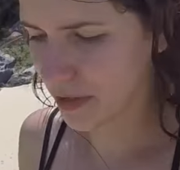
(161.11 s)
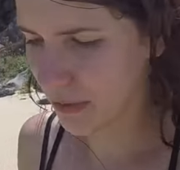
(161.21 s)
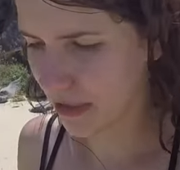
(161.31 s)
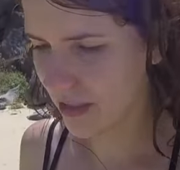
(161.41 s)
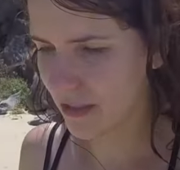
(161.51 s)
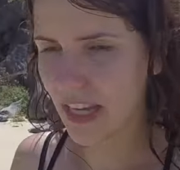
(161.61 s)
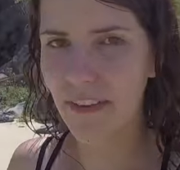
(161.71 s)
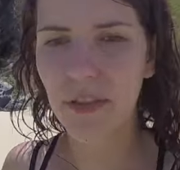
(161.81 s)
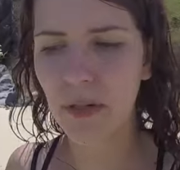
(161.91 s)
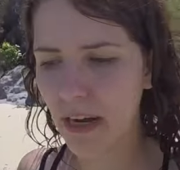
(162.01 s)
food because we
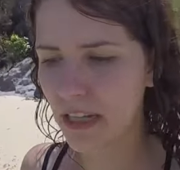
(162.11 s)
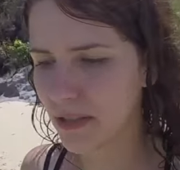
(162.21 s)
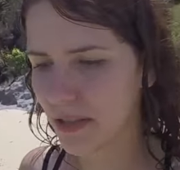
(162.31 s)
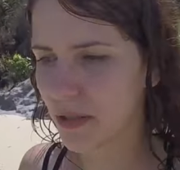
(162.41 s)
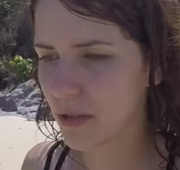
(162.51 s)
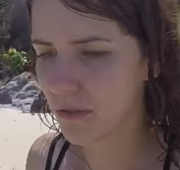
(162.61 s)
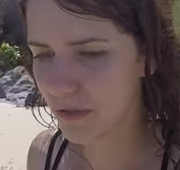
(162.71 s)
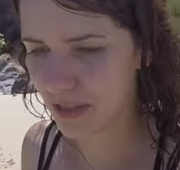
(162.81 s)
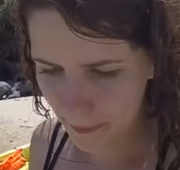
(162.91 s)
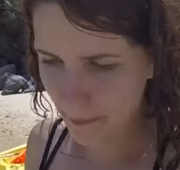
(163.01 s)
have no water, no food.